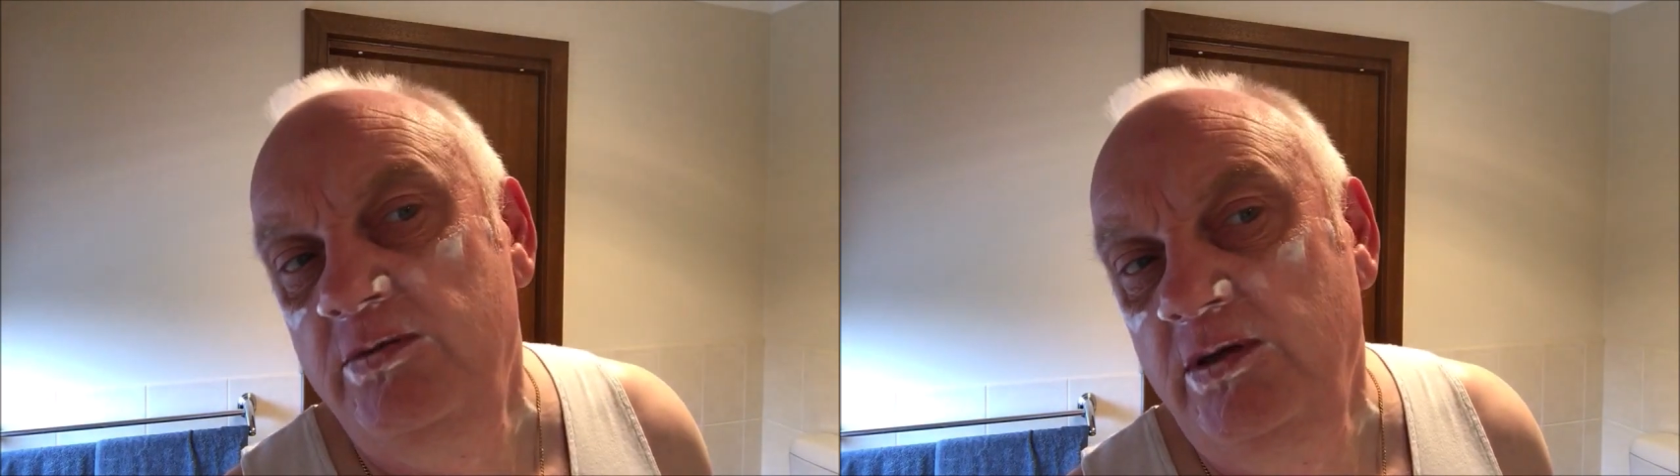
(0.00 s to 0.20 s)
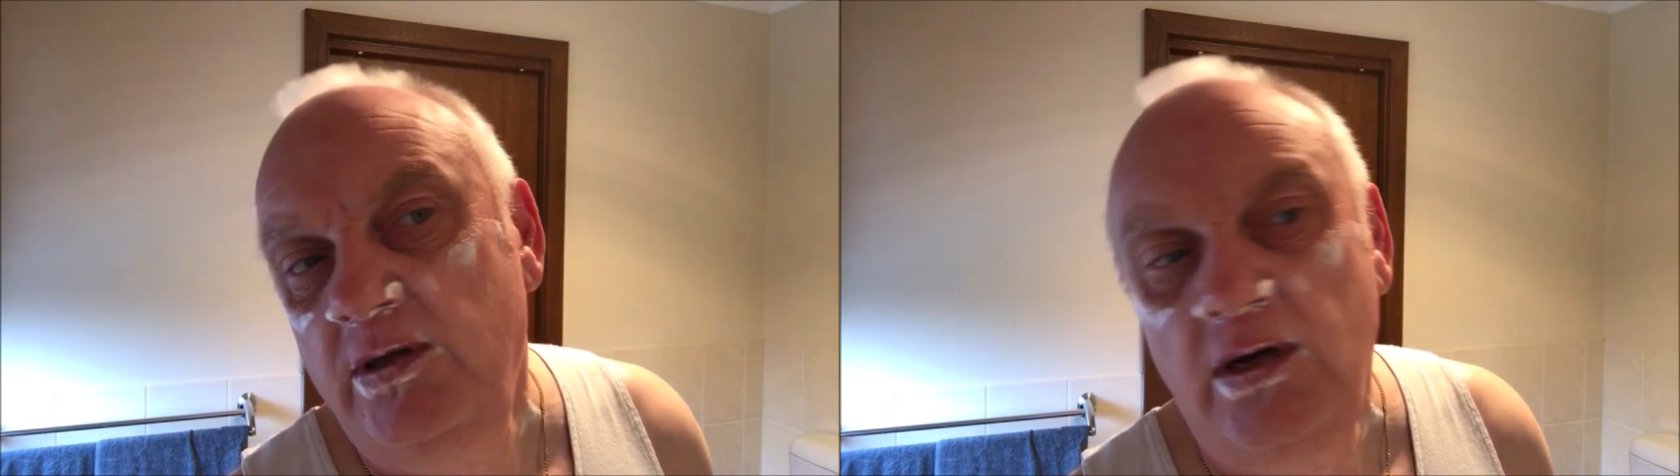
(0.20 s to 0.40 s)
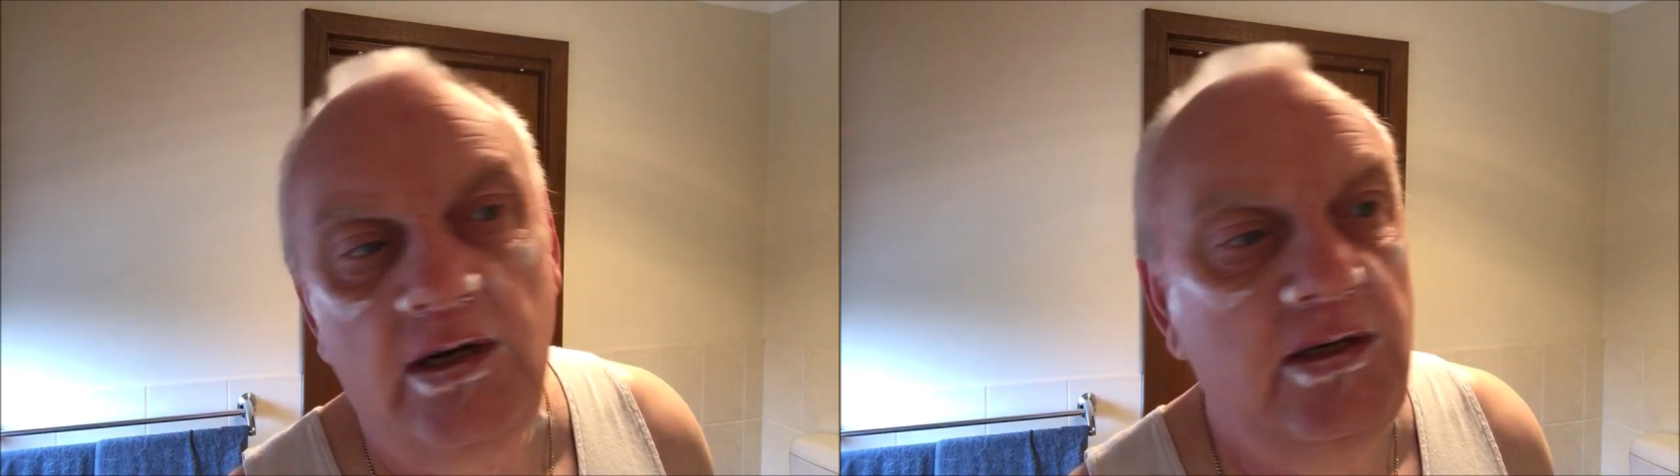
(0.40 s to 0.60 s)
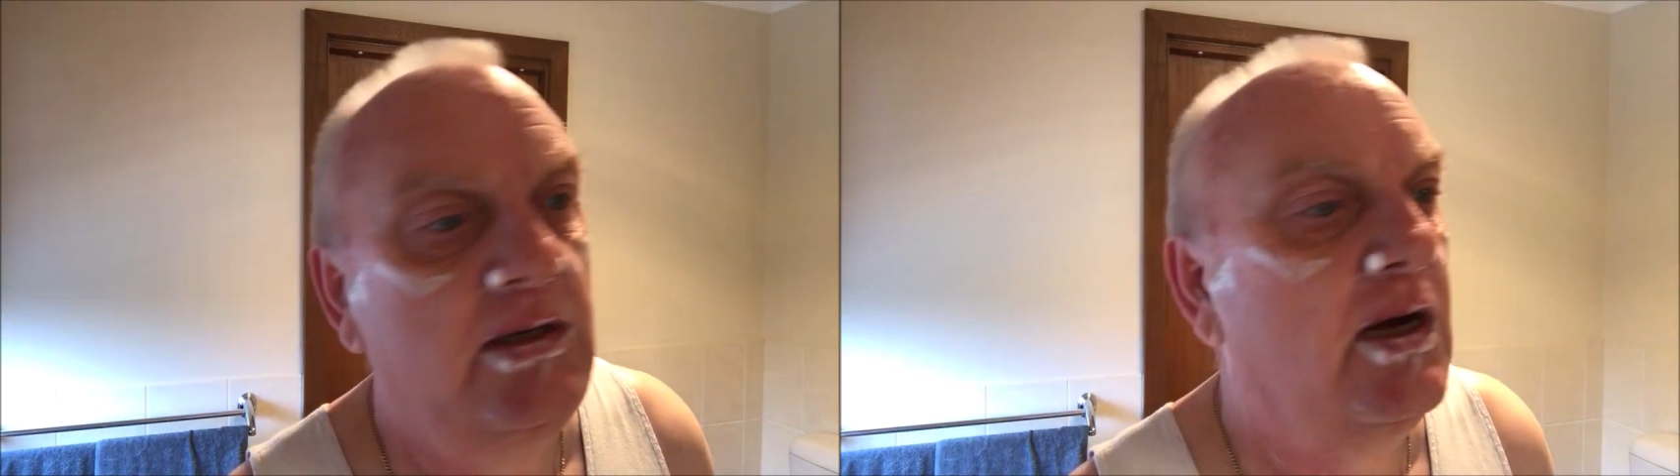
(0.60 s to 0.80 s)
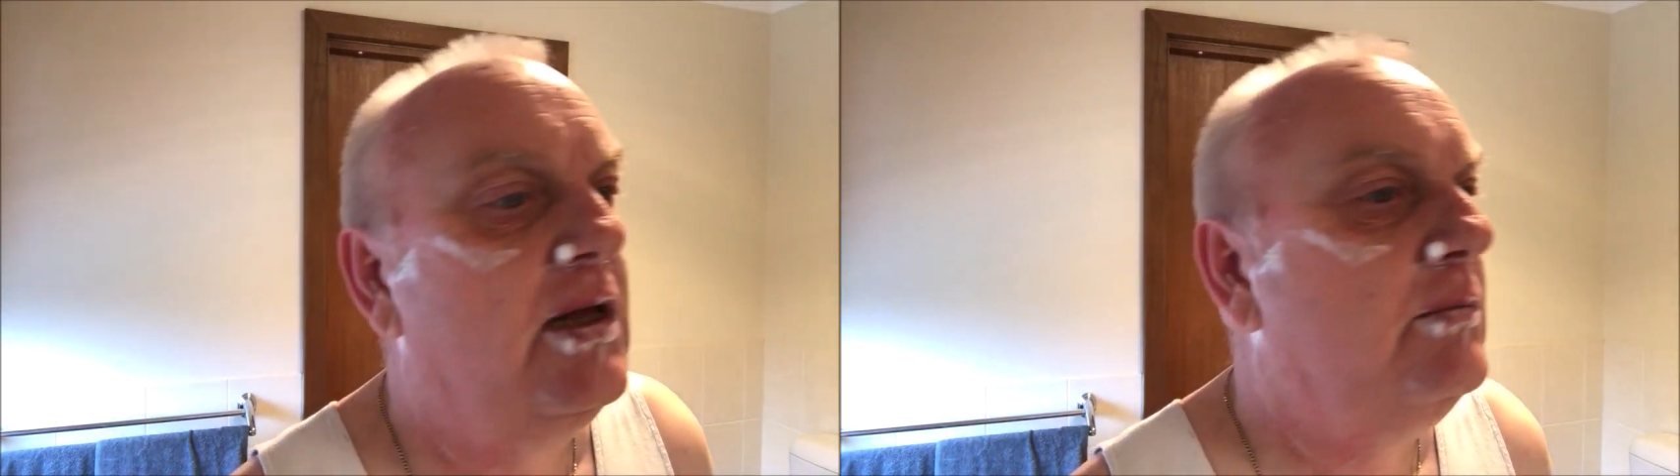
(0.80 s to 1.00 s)
with you, I don't think I need
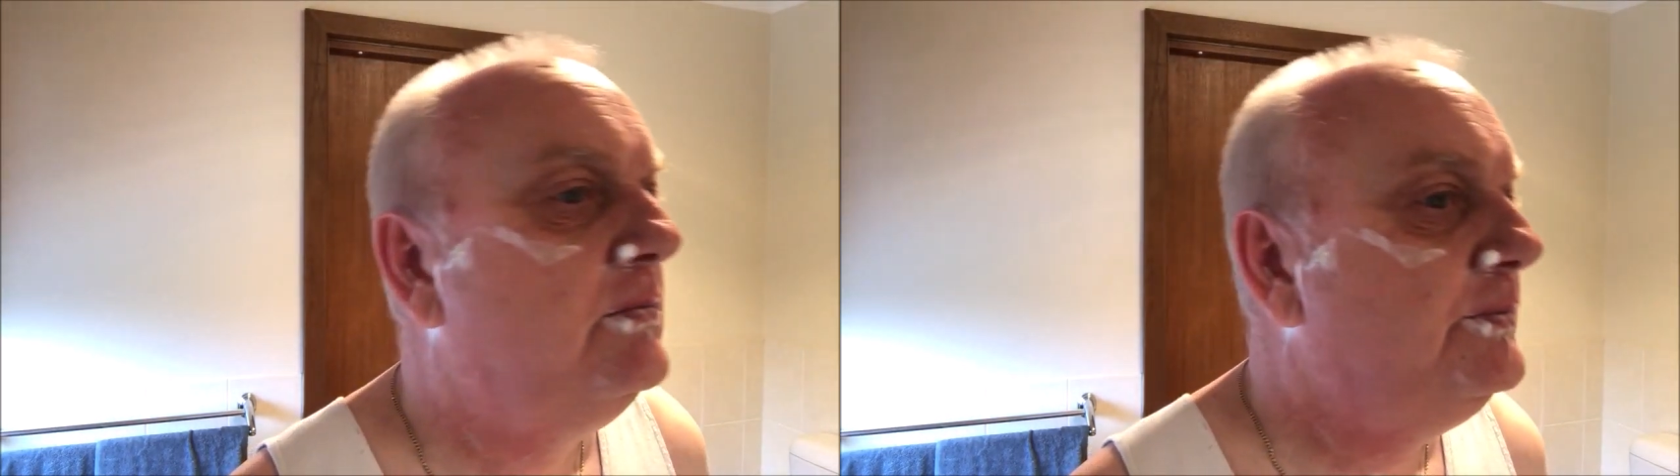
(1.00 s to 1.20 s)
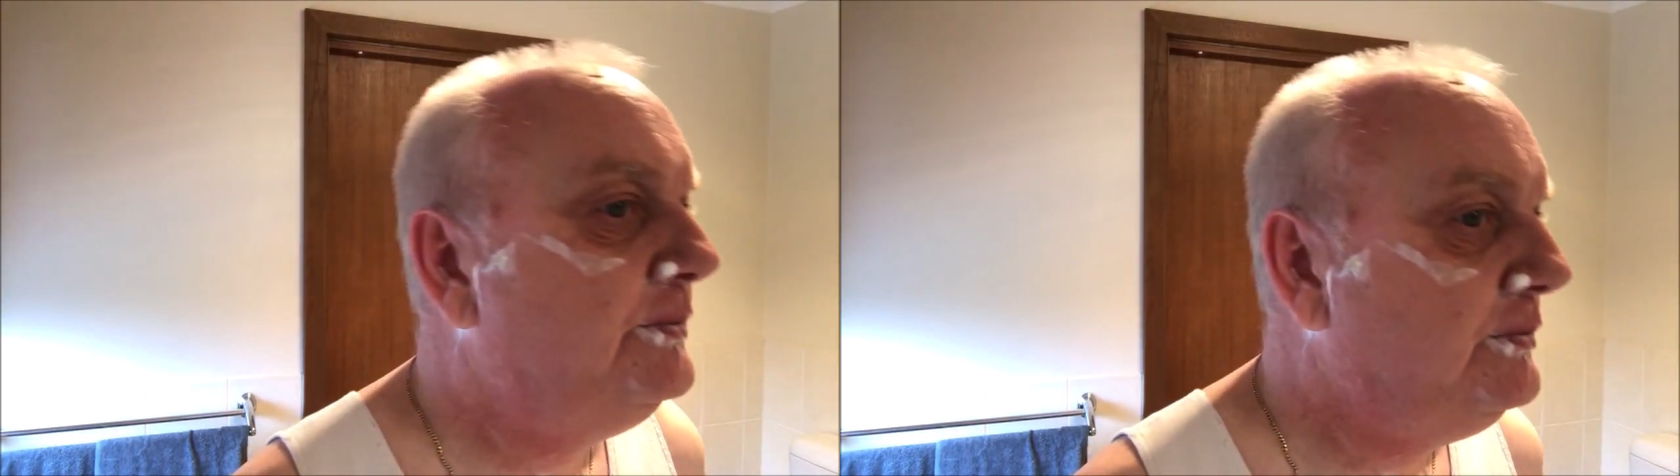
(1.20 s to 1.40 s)
the alum.